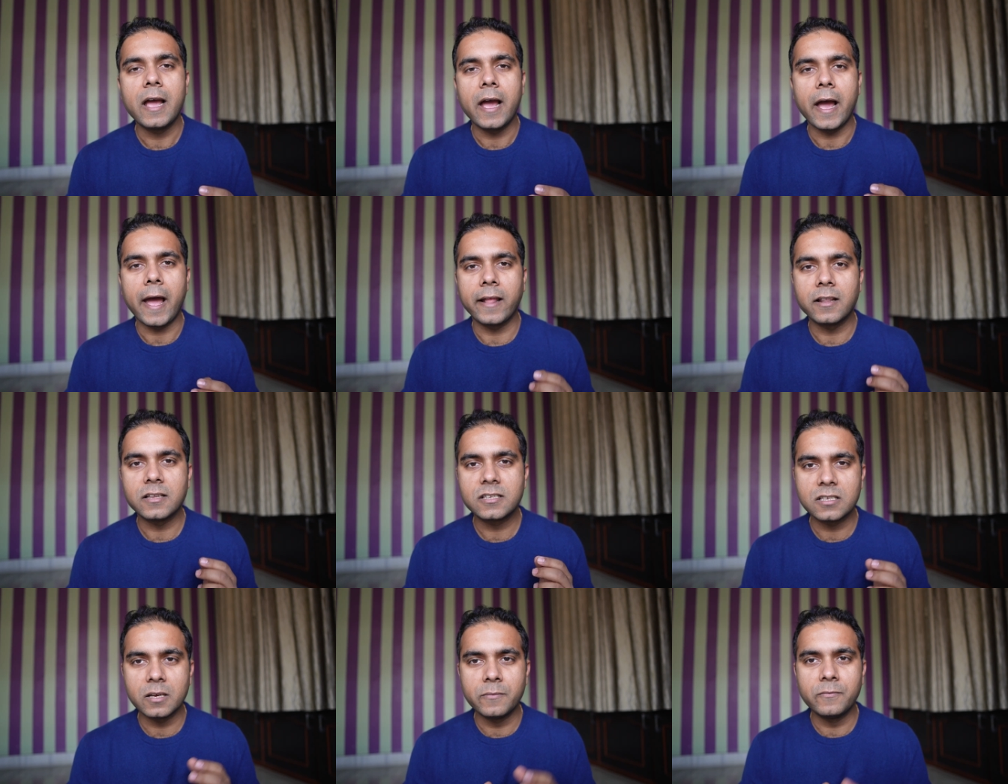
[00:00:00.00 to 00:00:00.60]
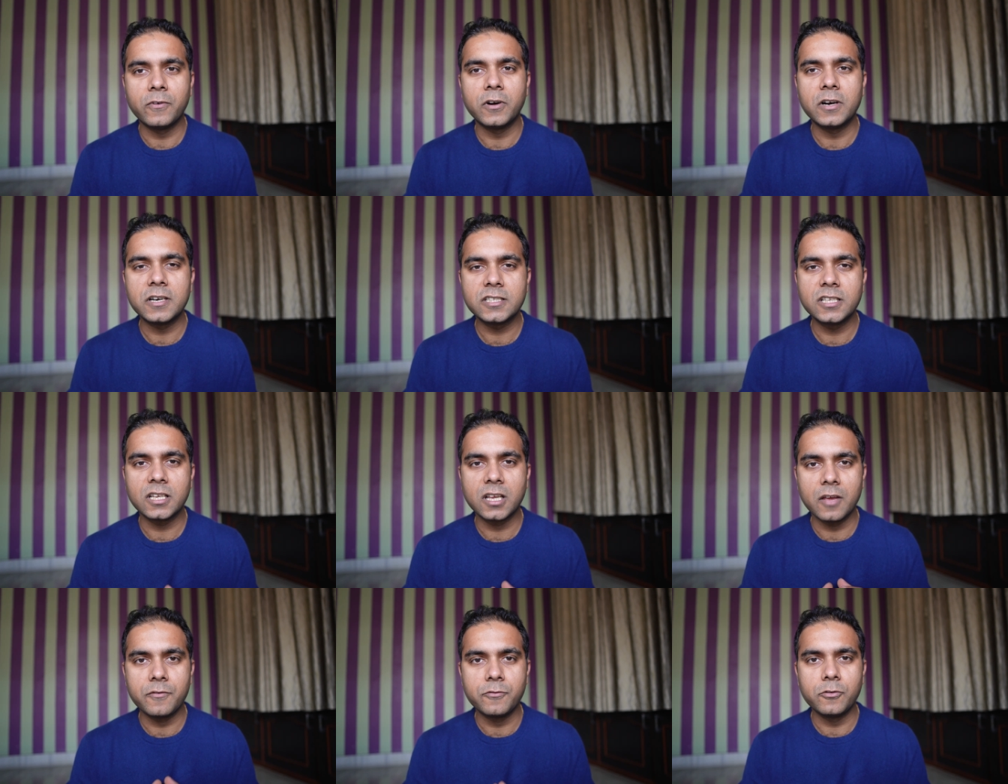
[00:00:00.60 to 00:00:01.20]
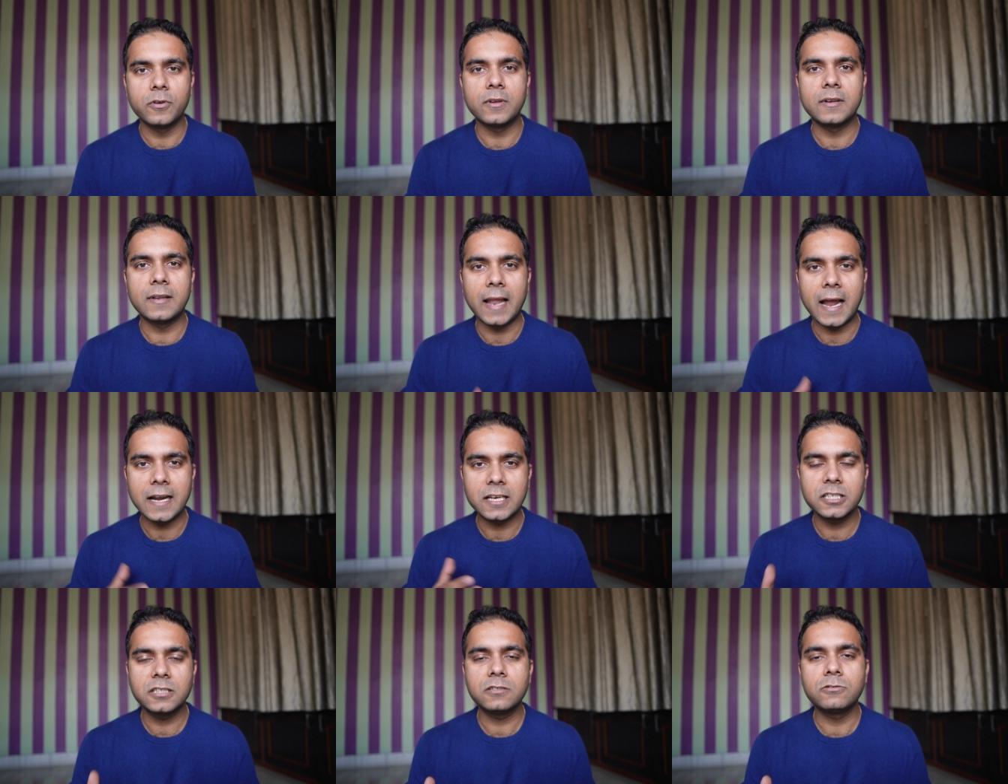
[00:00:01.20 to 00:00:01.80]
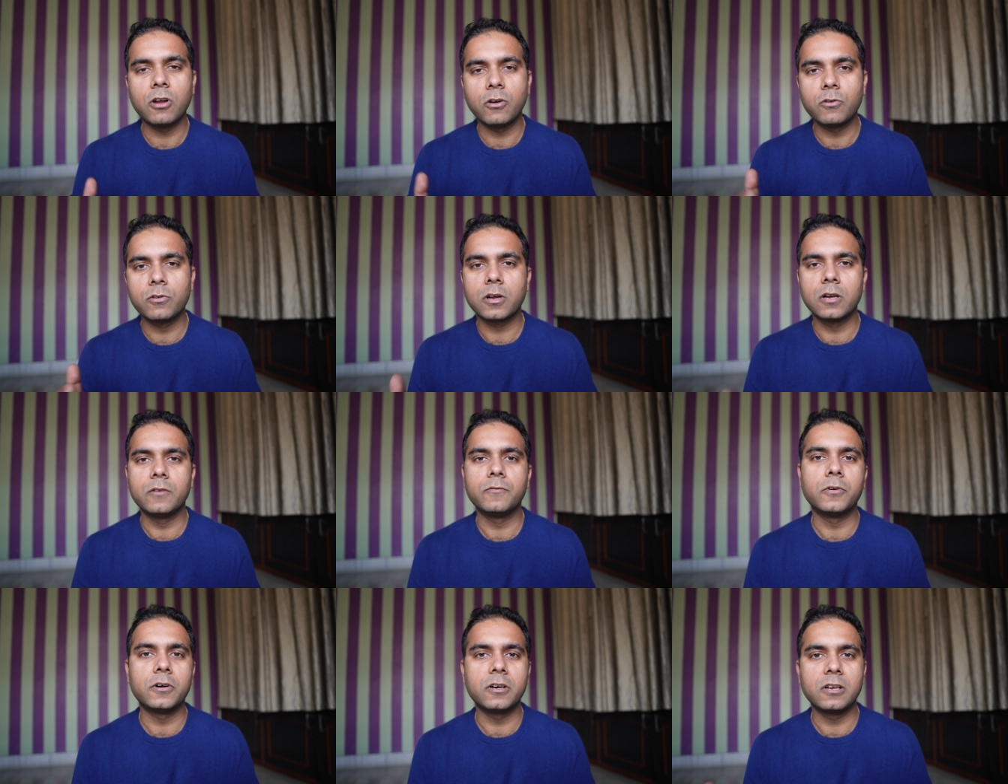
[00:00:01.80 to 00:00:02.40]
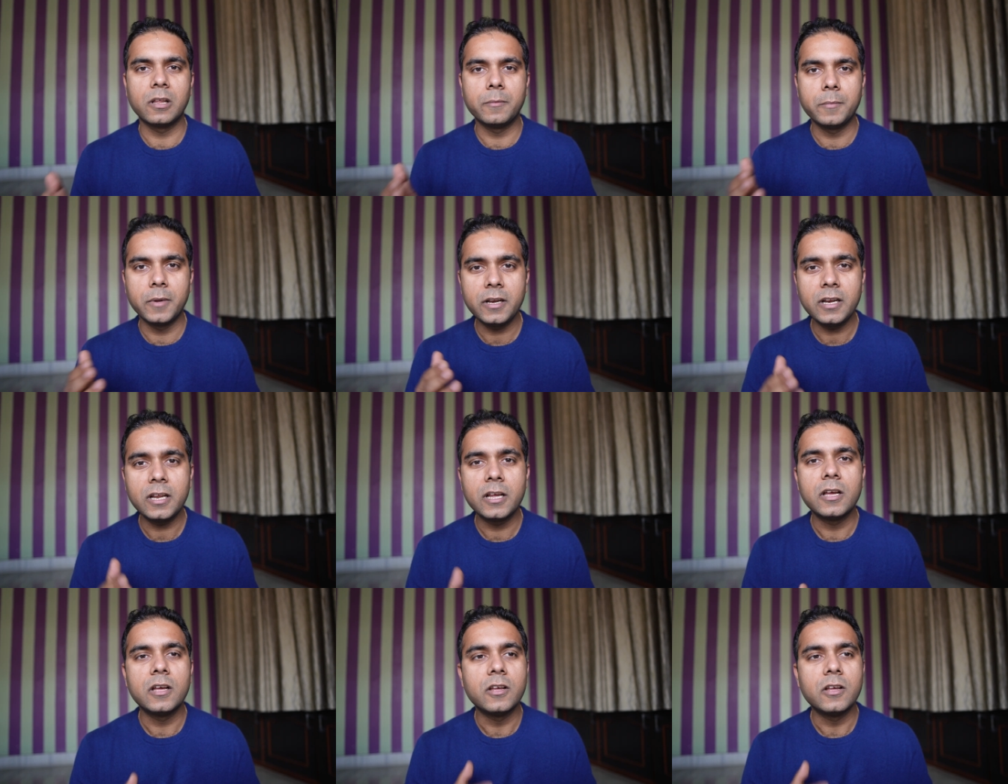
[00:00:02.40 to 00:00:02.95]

and some words they give you in Latin, you have to convert them in